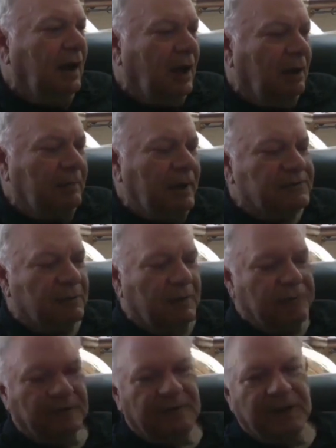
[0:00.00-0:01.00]
Um, and so
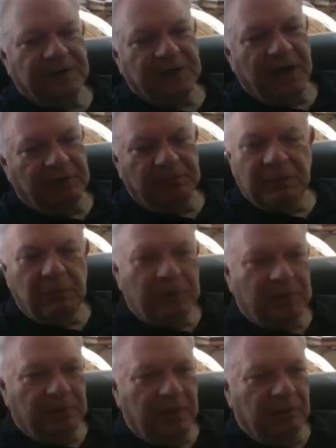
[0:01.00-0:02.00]
I think that's kind of like
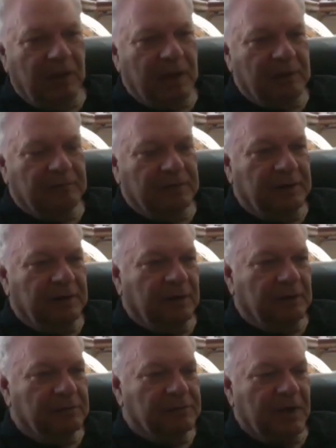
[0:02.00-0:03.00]
where a lot of the
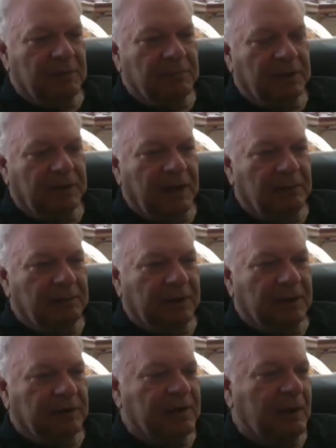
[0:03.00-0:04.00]
uh, resentment came
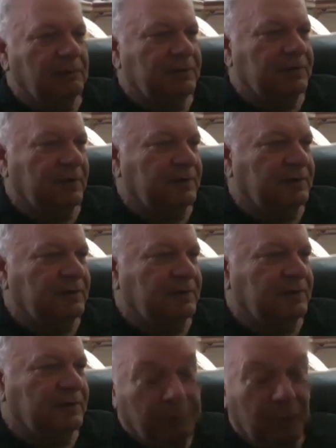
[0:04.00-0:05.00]
because I was just
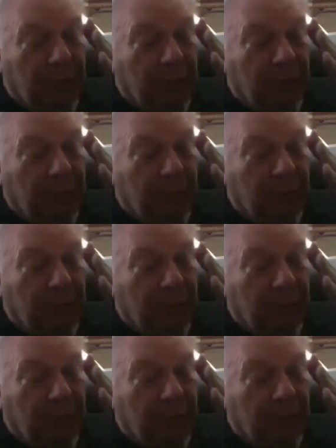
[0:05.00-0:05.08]
the the